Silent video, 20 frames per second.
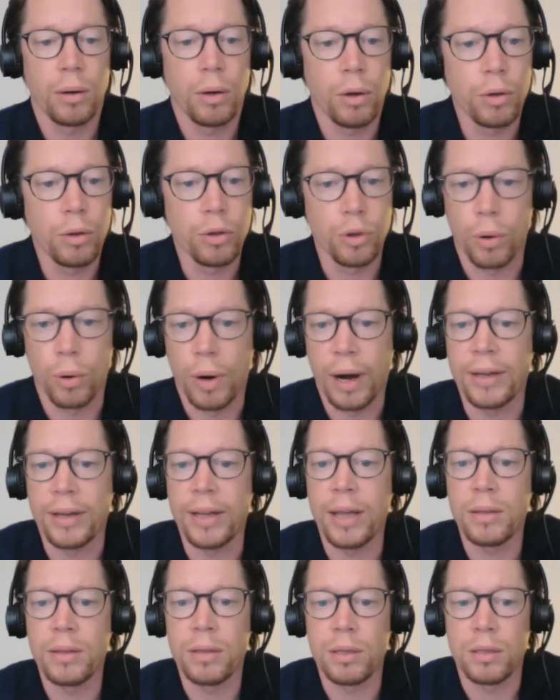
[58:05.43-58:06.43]
your
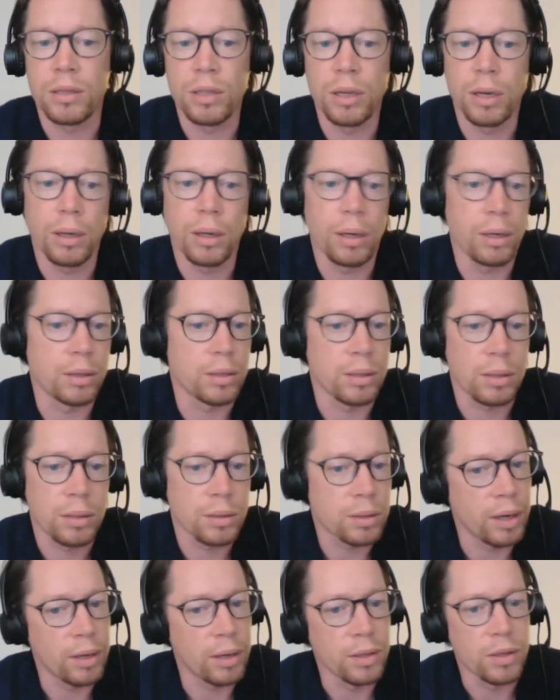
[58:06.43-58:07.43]
identity,
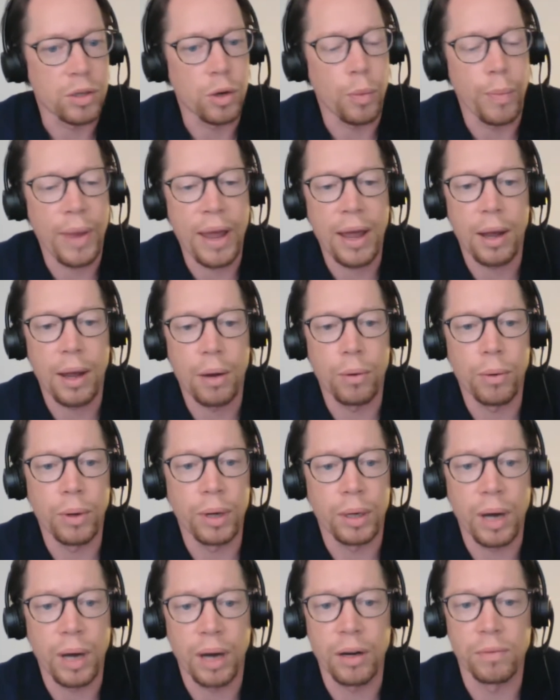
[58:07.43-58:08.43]
it's in somehow a
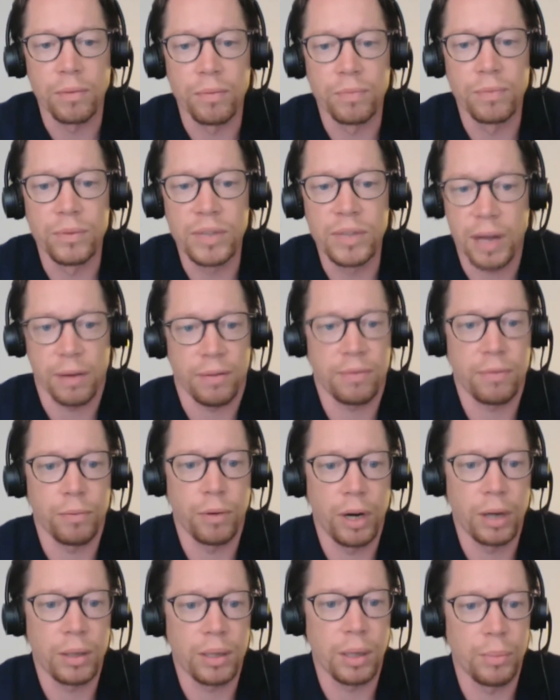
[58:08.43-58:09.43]
kind of death,
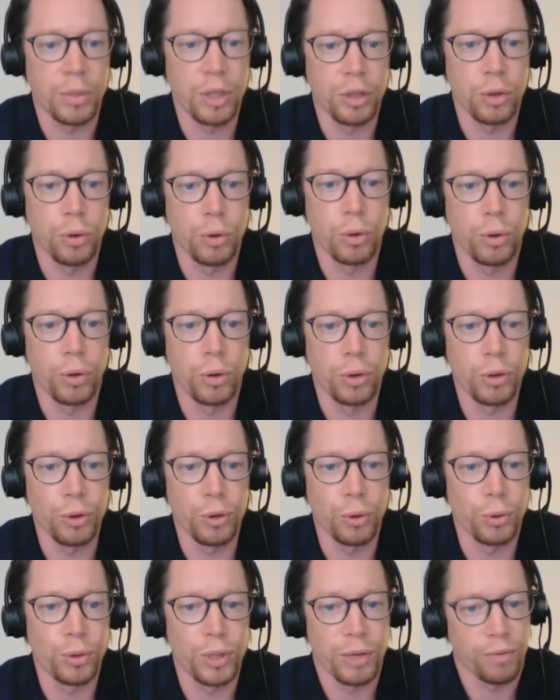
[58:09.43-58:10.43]
right? I mean,
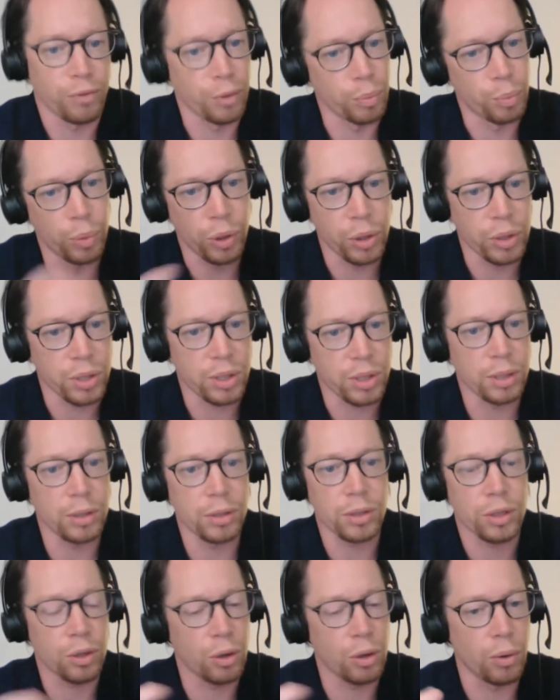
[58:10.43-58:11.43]
you're a different person,
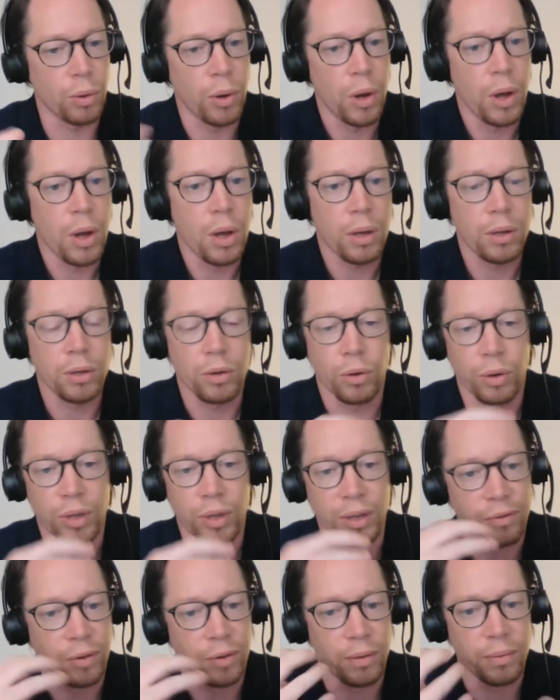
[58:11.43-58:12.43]
so you're a
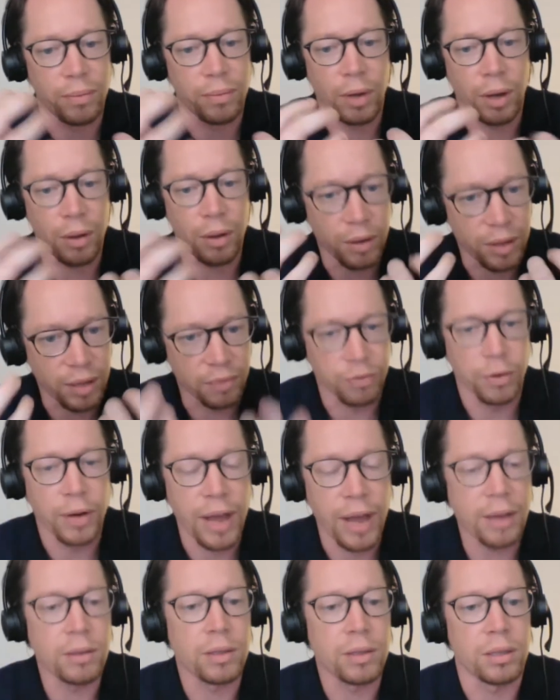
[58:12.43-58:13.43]
different
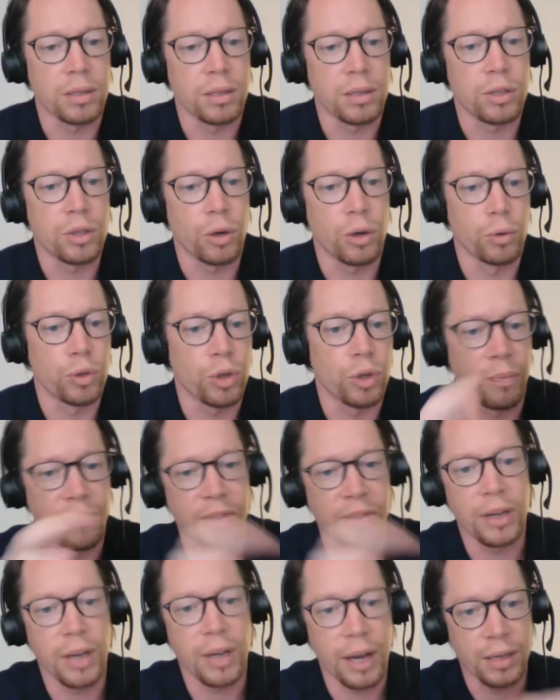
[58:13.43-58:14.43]
entity. So
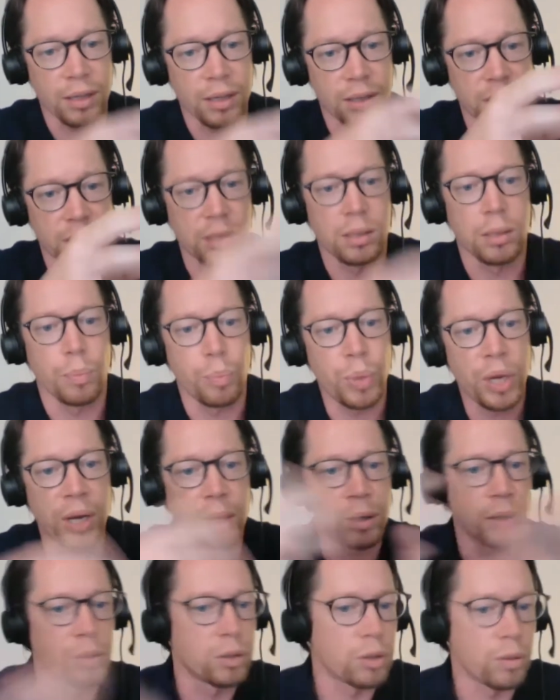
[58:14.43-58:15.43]
something has disappeared
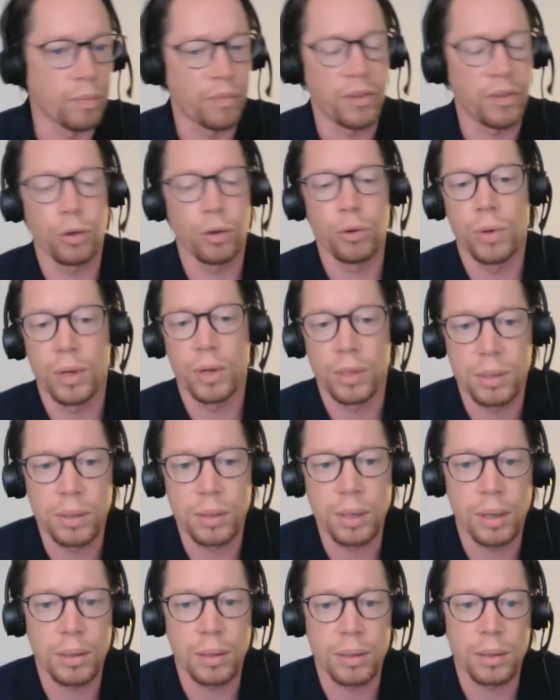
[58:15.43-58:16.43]
and something new
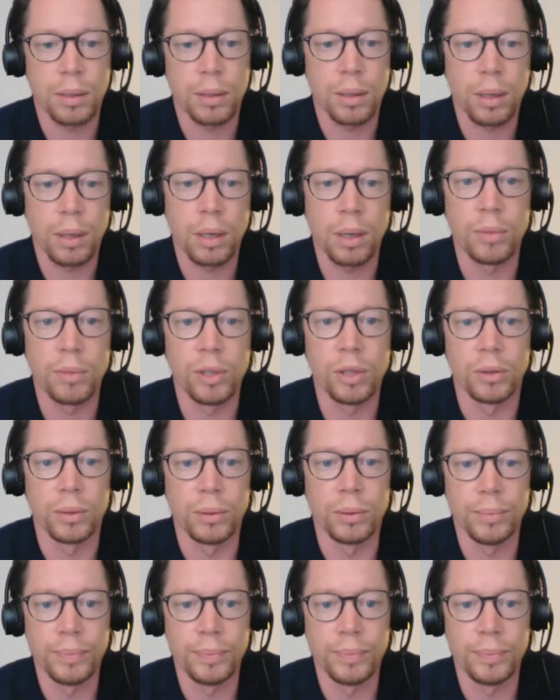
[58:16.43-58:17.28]
has come along.